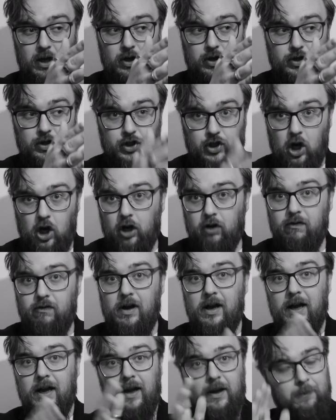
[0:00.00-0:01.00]

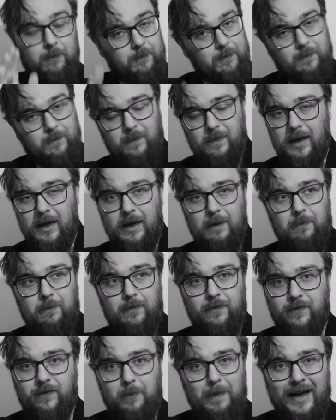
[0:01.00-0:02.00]
genre,
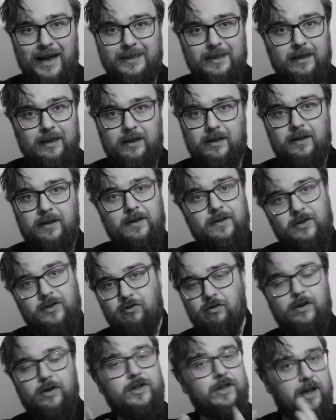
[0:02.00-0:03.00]
thematic
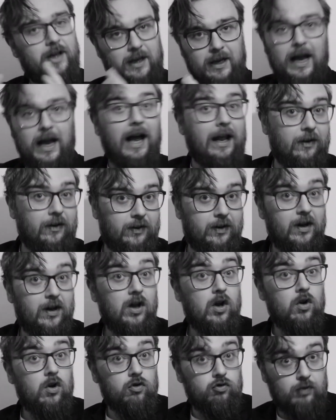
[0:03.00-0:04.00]
structure and
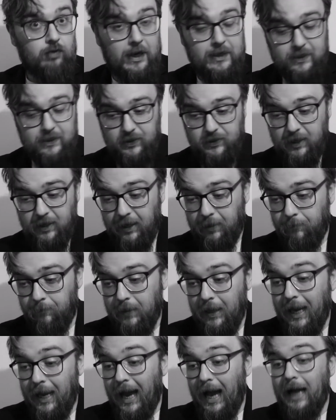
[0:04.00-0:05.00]
writing style,
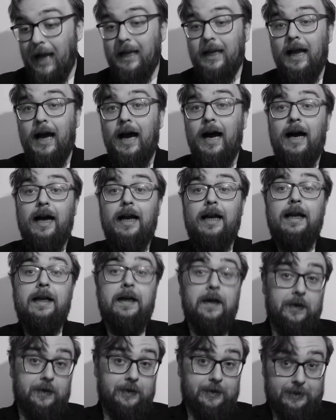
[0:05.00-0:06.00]
and I
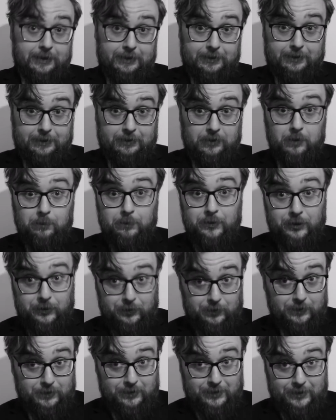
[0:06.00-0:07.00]
got an
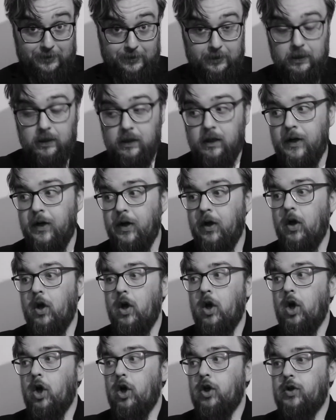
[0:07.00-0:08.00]
opportunity
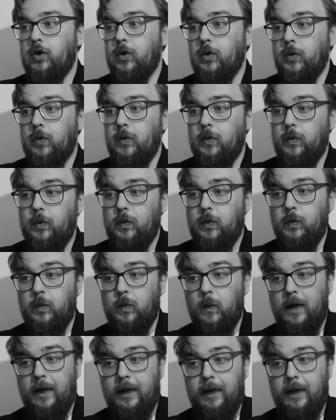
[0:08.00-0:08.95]
to